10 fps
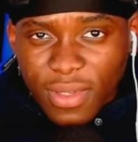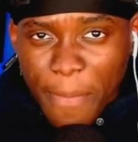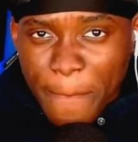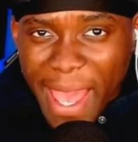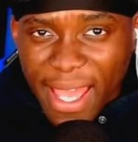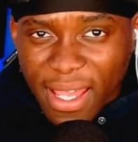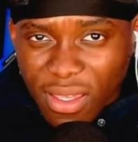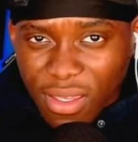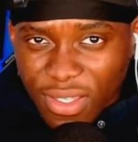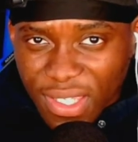a
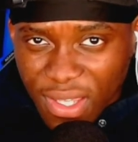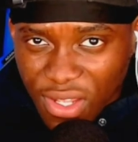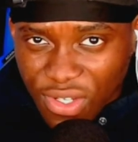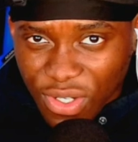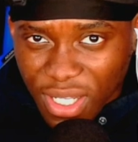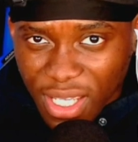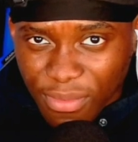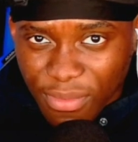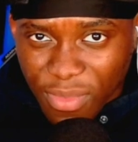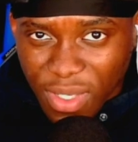back search on
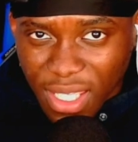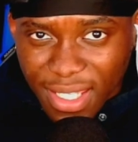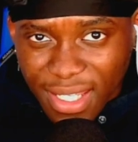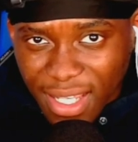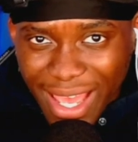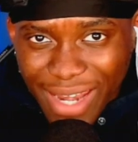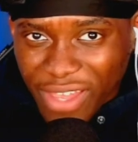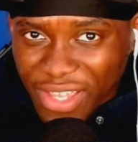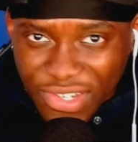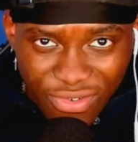him into the kind of
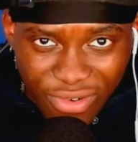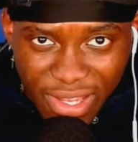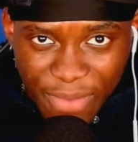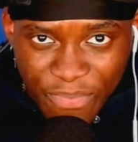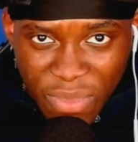history.